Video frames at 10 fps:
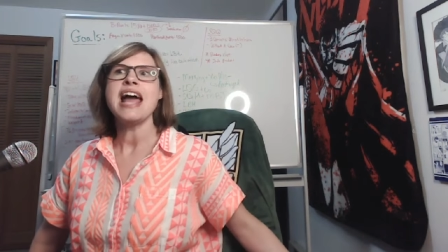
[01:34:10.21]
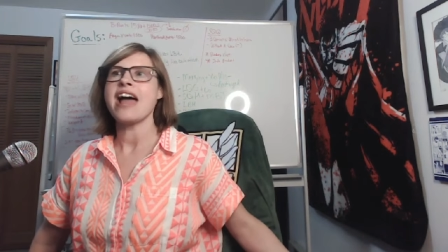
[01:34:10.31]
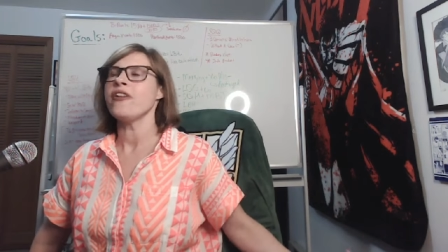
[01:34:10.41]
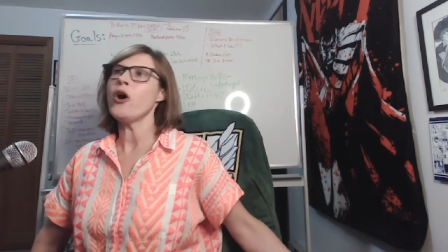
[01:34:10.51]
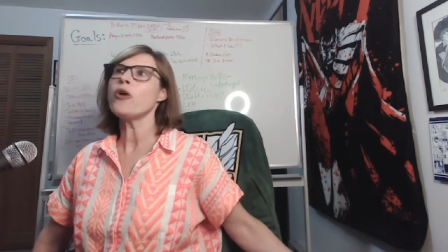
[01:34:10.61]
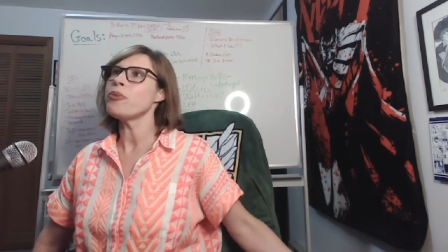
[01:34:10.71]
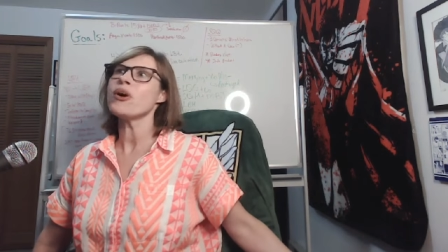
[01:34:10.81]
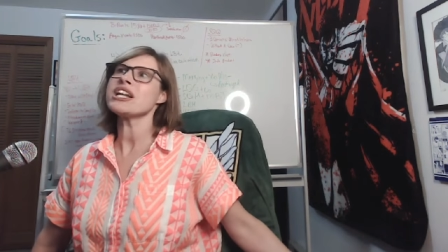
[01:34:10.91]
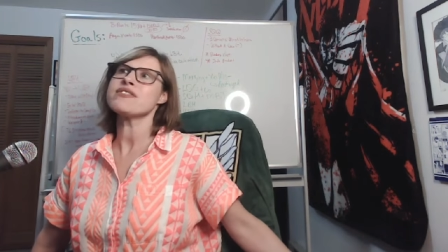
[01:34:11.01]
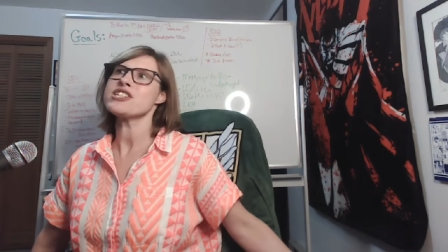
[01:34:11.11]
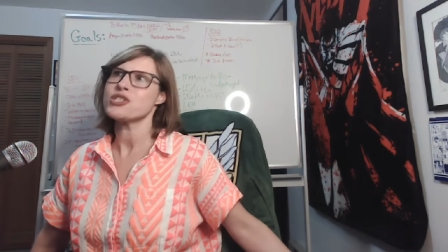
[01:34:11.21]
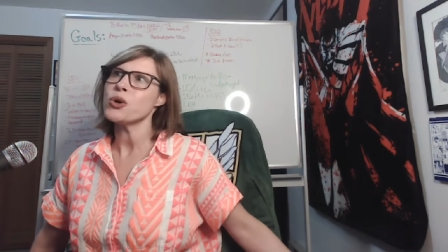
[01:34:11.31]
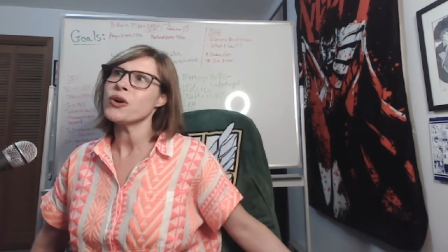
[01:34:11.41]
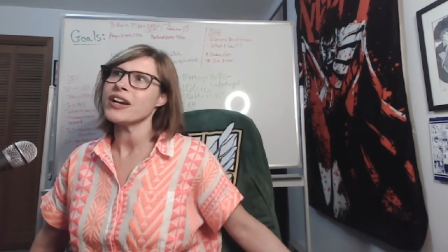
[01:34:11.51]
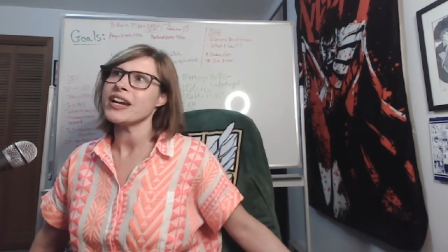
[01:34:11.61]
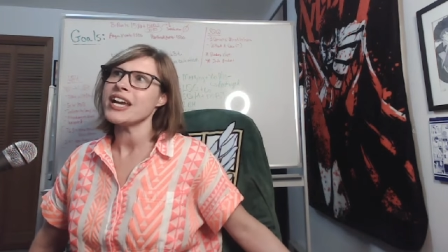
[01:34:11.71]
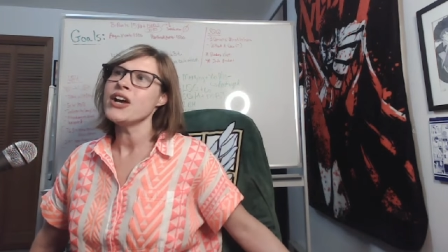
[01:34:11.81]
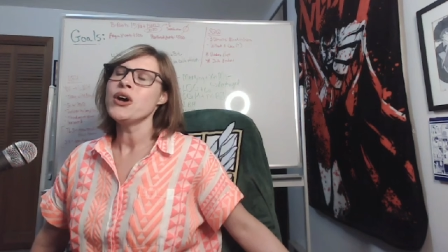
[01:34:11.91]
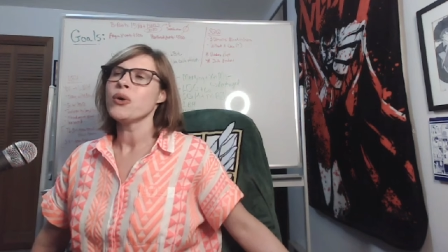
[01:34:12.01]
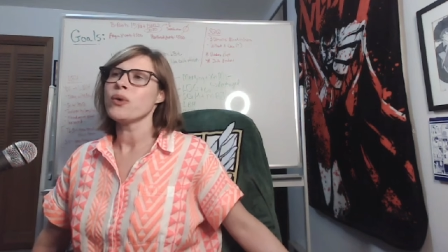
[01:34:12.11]
and the whole point of this story
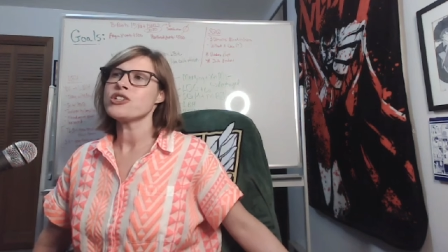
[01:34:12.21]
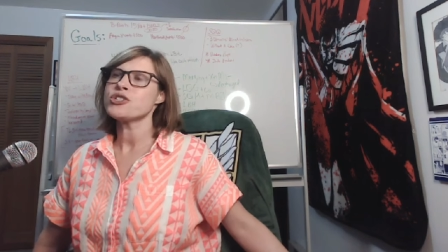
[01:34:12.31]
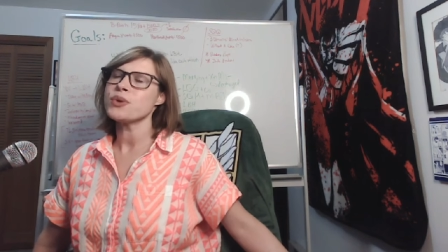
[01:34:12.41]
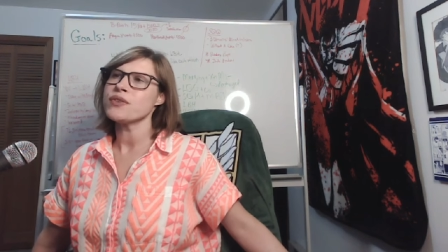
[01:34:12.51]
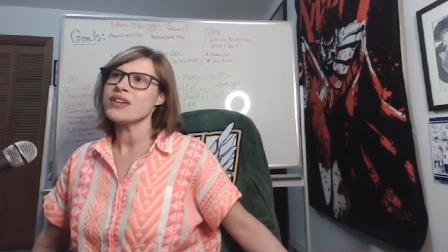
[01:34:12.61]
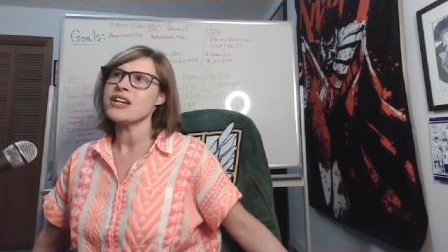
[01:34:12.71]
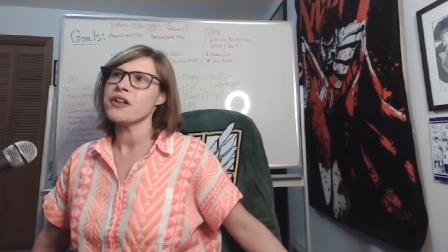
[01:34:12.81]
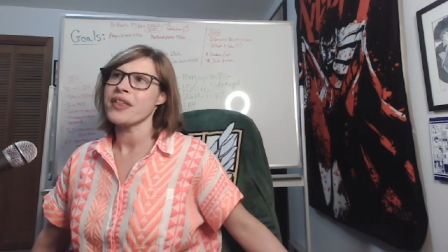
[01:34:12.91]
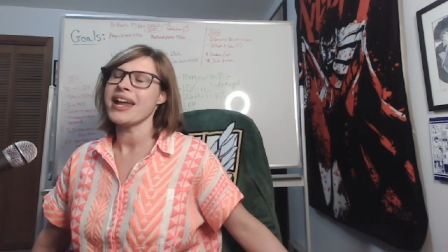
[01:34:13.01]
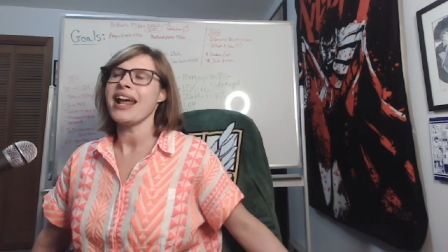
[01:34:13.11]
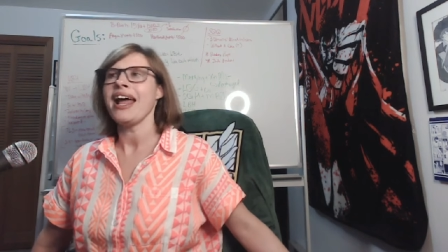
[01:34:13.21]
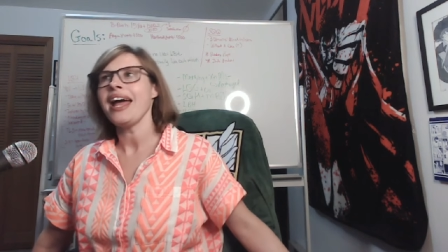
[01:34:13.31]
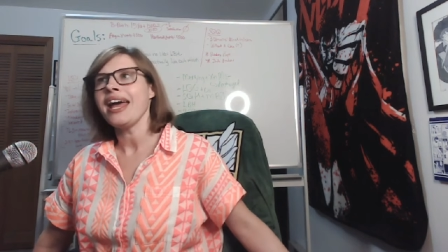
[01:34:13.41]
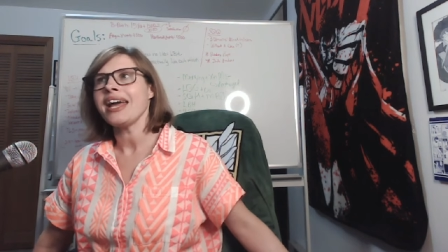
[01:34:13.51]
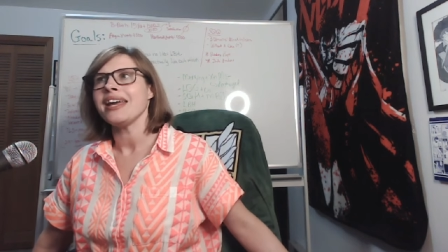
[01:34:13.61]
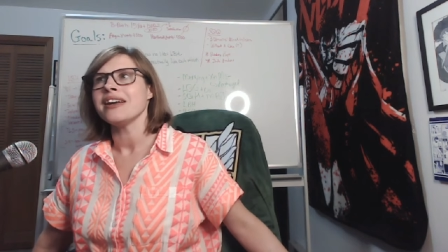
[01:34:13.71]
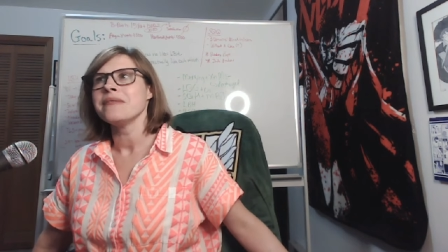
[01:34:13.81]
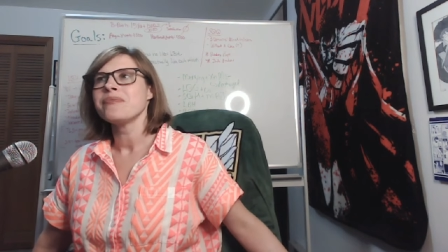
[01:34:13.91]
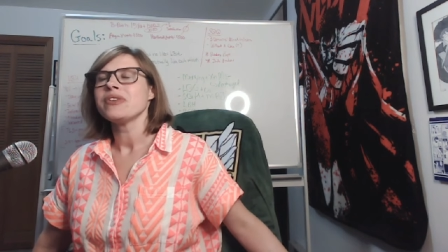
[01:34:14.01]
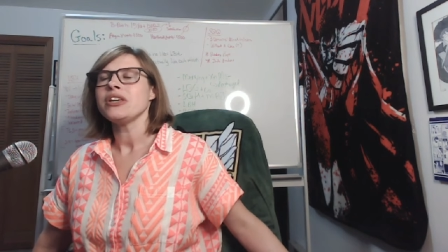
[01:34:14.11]
was to reveal that, hey,
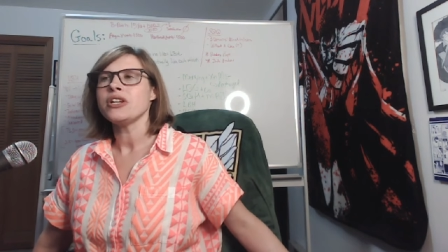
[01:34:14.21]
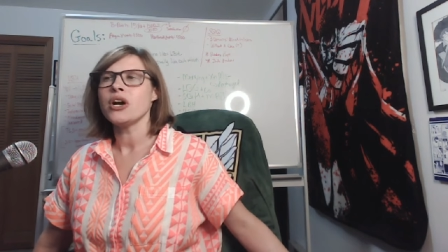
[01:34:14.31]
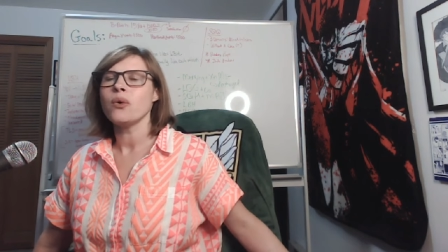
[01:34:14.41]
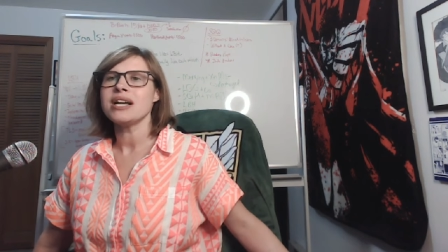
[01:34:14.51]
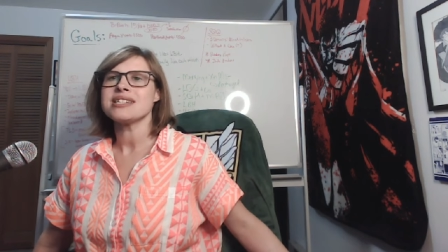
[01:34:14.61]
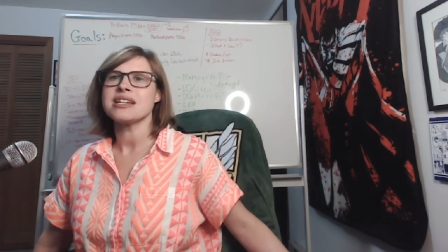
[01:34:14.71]
you know what?